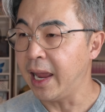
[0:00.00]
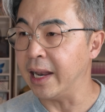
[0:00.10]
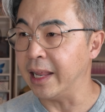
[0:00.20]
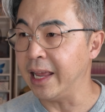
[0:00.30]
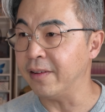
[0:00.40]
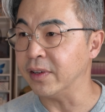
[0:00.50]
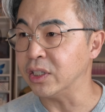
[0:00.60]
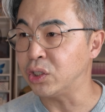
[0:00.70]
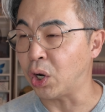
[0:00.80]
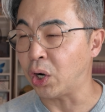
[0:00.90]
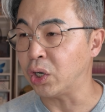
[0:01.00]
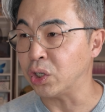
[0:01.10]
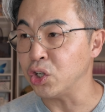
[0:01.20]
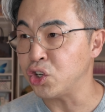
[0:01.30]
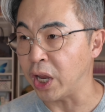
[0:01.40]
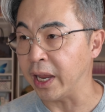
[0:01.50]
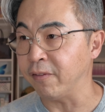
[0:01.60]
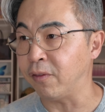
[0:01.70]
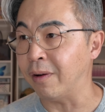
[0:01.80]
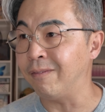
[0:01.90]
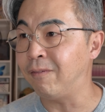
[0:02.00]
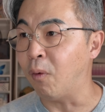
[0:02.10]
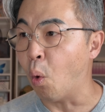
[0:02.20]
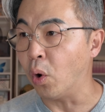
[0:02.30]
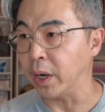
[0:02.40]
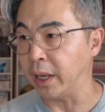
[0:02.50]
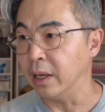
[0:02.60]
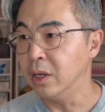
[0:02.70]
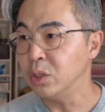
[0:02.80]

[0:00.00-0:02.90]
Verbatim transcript: and they have a darker shade from 40